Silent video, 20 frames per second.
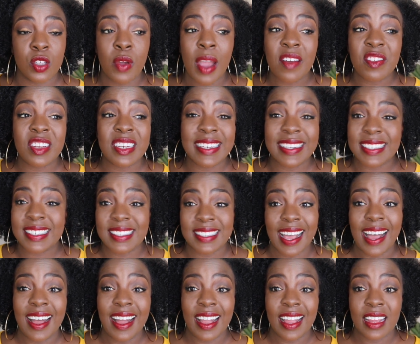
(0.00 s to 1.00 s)
you have to
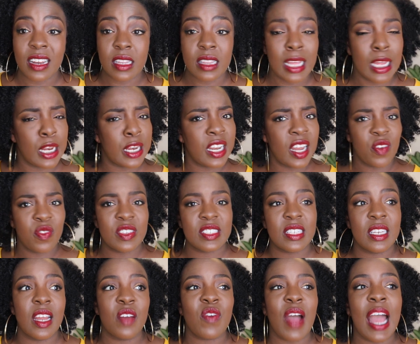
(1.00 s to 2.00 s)
decide that enough is
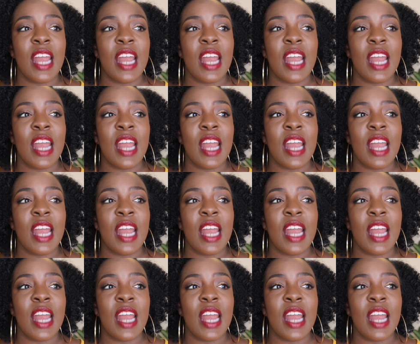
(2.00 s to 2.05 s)
enough.